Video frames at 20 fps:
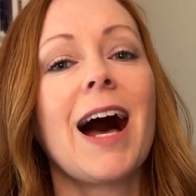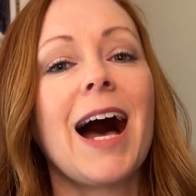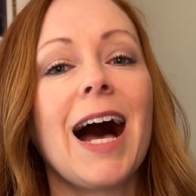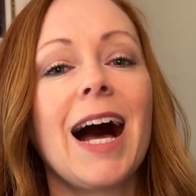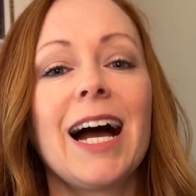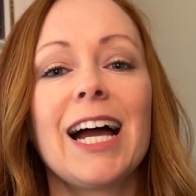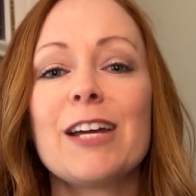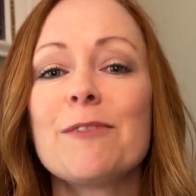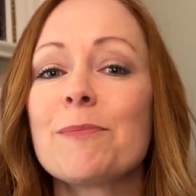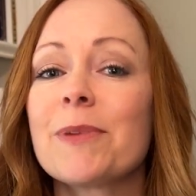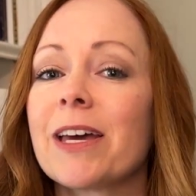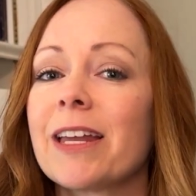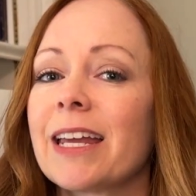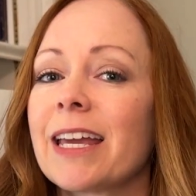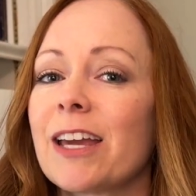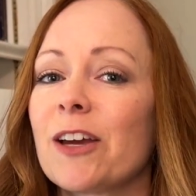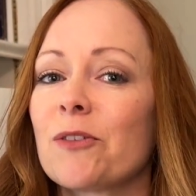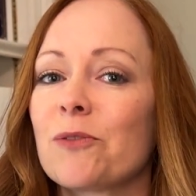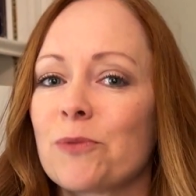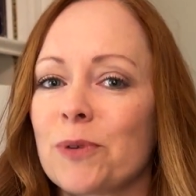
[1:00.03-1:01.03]
I'm gonna
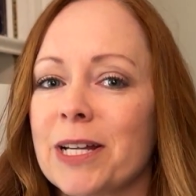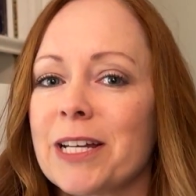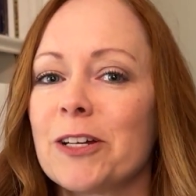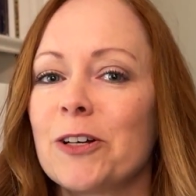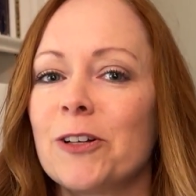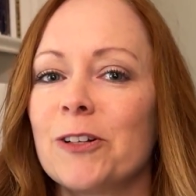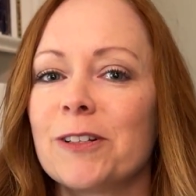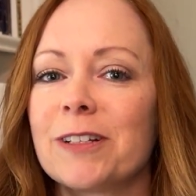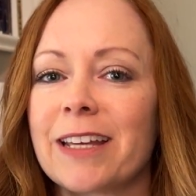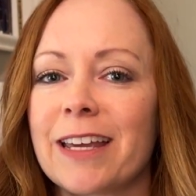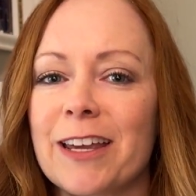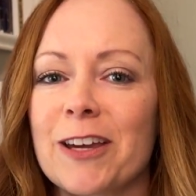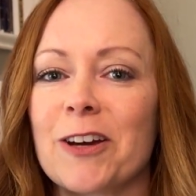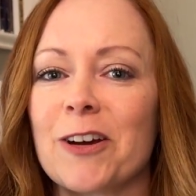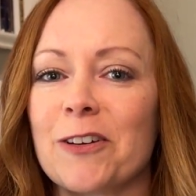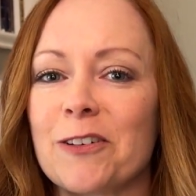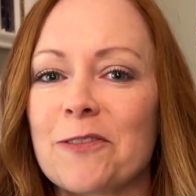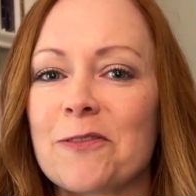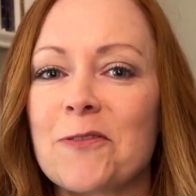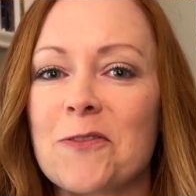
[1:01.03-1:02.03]
get real
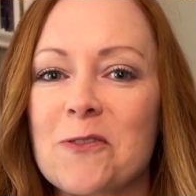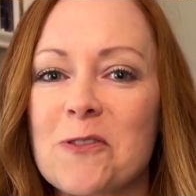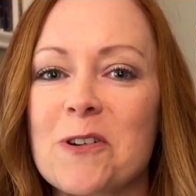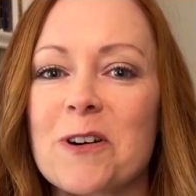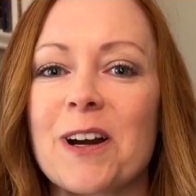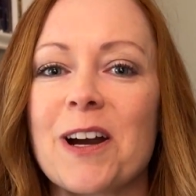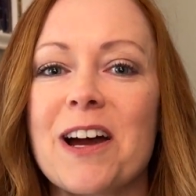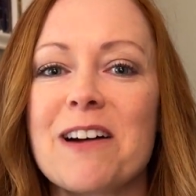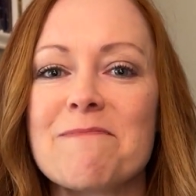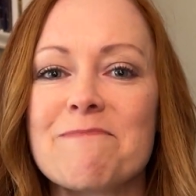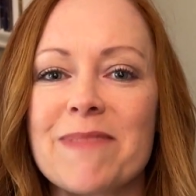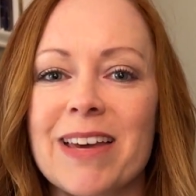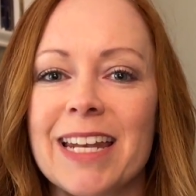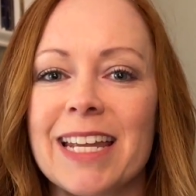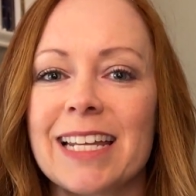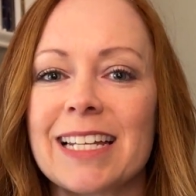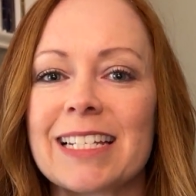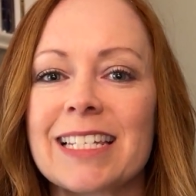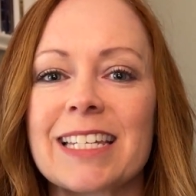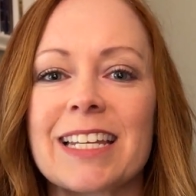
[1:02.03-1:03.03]
here for a
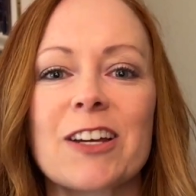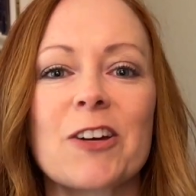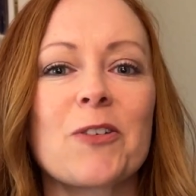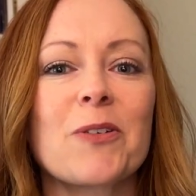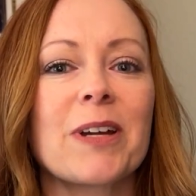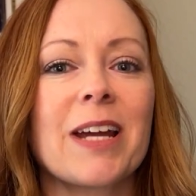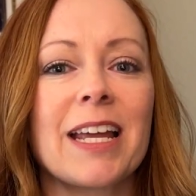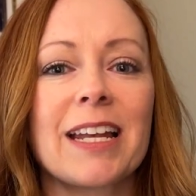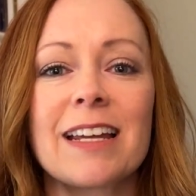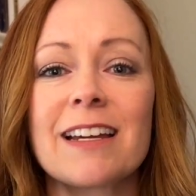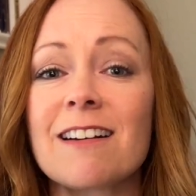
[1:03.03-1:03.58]
minute. Creating